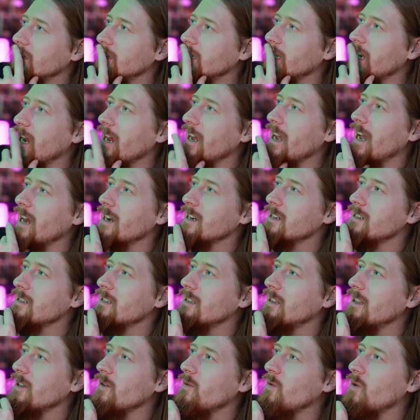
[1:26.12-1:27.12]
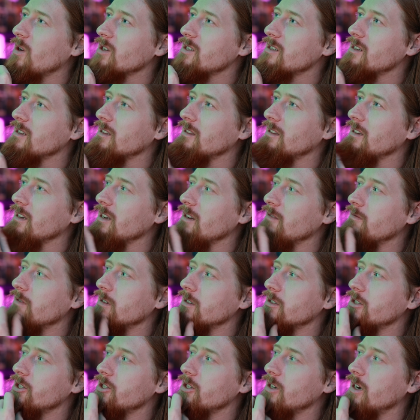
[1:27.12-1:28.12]
that I honestly wasn't
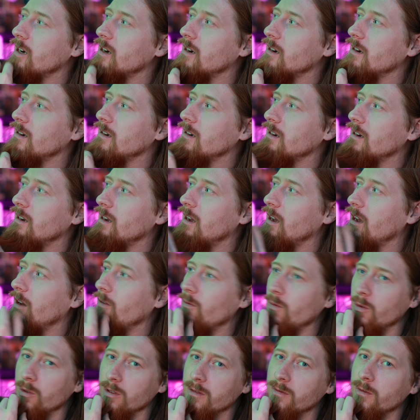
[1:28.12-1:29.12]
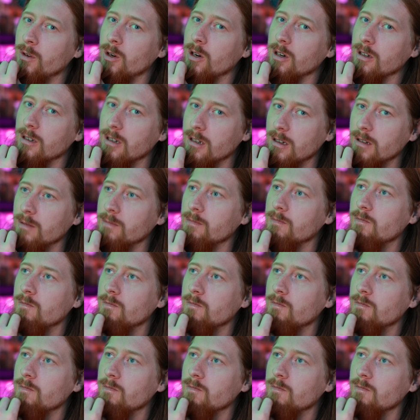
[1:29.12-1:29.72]
even sure would work.